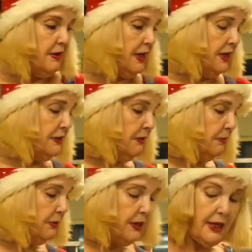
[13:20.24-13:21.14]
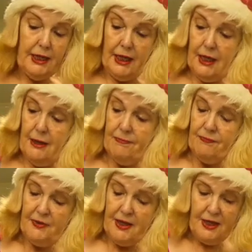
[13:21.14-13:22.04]
Okay, so I'll put that there.
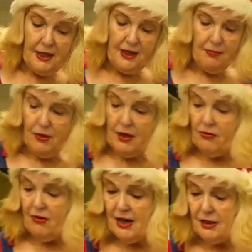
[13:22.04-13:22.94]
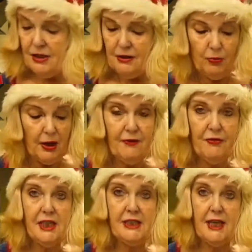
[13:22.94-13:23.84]
And then we're going to add one of
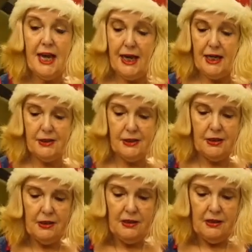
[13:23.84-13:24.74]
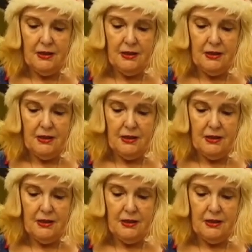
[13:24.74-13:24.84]
these eggs